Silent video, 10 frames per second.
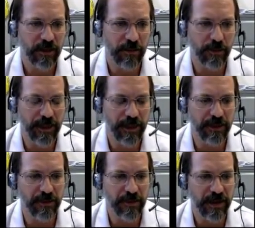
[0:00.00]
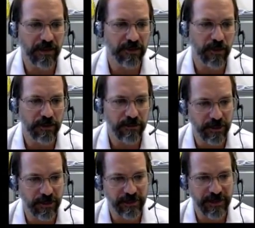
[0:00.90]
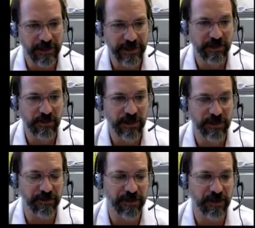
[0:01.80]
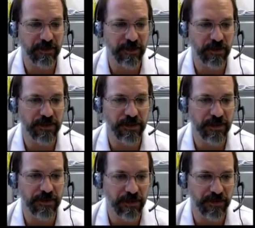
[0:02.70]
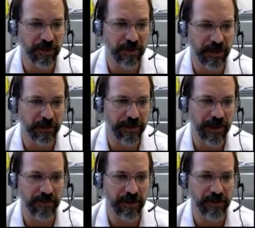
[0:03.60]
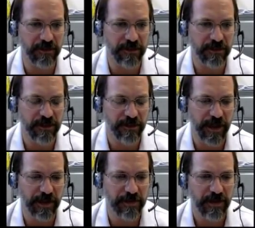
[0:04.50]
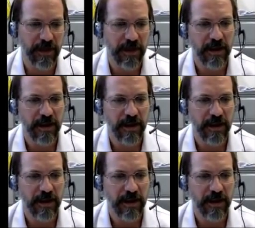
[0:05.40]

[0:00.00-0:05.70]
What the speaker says: well, what we need to do there is, well, we're going to see an increase of CO2 because the CO2 is building up in the alveolar space.